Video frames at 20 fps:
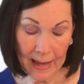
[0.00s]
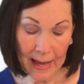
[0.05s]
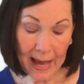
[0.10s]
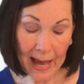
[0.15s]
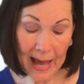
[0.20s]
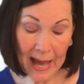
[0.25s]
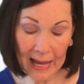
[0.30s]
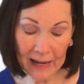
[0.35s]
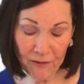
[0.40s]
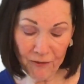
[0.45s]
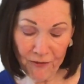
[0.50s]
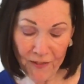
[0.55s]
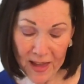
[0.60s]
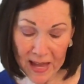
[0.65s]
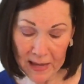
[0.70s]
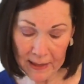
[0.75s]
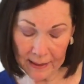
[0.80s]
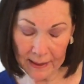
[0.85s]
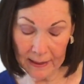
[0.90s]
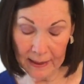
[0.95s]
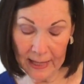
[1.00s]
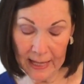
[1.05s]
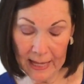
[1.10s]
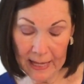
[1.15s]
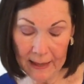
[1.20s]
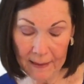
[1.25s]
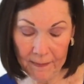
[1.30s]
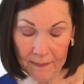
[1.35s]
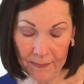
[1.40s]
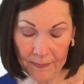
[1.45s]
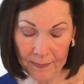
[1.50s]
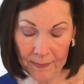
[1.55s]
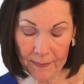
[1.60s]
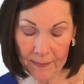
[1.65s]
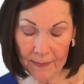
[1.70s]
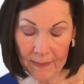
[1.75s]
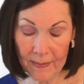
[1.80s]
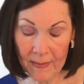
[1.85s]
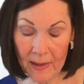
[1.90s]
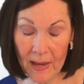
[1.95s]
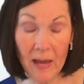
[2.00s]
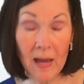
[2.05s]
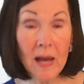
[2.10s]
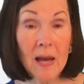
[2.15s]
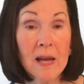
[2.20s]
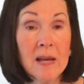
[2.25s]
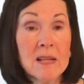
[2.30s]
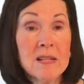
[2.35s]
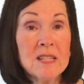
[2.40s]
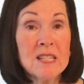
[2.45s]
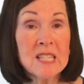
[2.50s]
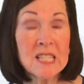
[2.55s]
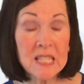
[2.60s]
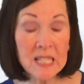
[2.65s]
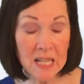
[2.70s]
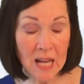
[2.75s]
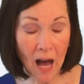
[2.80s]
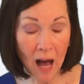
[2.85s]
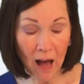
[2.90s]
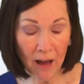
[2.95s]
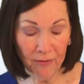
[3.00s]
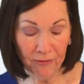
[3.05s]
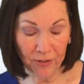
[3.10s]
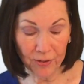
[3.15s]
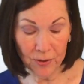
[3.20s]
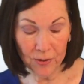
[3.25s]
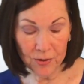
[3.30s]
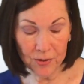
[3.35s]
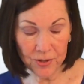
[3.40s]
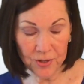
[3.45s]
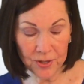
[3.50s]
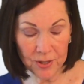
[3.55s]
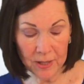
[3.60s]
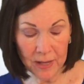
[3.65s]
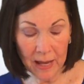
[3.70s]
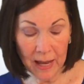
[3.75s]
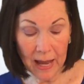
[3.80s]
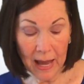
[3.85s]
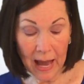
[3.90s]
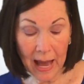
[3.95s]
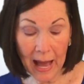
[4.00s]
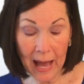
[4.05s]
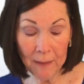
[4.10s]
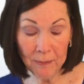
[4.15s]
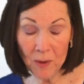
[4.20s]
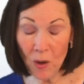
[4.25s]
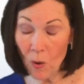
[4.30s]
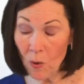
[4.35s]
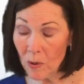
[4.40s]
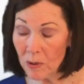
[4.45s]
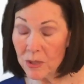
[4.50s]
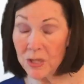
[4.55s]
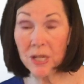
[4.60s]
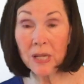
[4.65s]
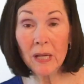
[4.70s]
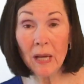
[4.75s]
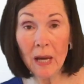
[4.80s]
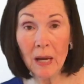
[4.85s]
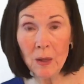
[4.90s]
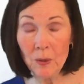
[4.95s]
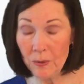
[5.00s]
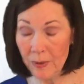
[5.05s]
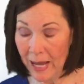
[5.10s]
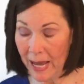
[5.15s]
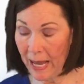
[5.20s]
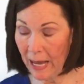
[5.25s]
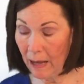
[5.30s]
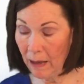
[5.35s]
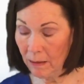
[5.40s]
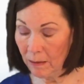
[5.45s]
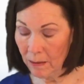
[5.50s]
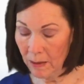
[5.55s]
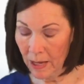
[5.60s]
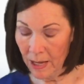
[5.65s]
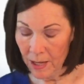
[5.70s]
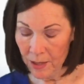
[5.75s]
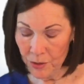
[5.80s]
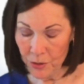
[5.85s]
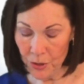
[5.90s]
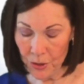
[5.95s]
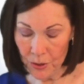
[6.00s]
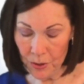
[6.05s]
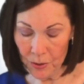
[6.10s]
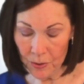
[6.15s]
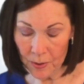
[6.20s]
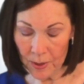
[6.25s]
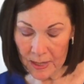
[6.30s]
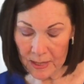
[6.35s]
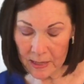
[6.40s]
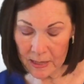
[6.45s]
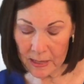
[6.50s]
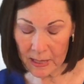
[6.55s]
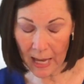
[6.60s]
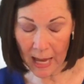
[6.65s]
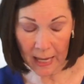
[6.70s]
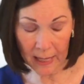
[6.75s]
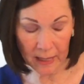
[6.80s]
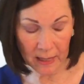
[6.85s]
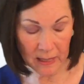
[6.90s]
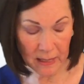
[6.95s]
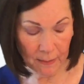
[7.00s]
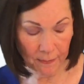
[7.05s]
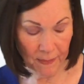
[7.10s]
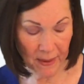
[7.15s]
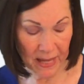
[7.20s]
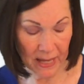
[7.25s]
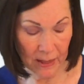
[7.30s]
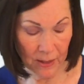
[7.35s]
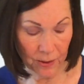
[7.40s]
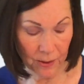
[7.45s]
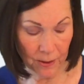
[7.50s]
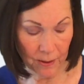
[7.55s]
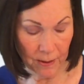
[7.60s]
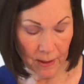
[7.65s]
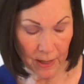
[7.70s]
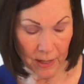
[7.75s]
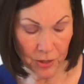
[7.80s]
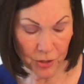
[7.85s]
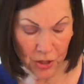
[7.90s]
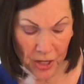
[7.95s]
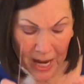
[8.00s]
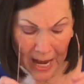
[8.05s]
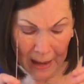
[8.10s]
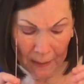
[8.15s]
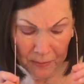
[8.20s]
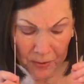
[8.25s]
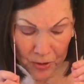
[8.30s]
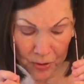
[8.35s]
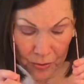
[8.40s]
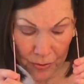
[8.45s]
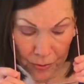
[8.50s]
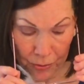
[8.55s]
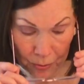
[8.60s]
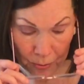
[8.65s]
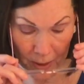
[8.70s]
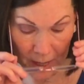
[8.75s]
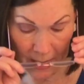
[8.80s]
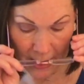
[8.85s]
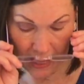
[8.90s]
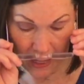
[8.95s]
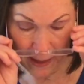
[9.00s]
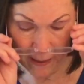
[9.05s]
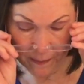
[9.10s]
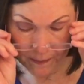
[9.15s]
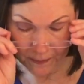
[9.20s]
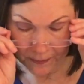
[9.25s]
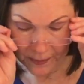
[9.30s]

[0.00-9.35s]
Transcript: And fifthly, scoffers. I'm going to go now to 2 Peter chapter 3.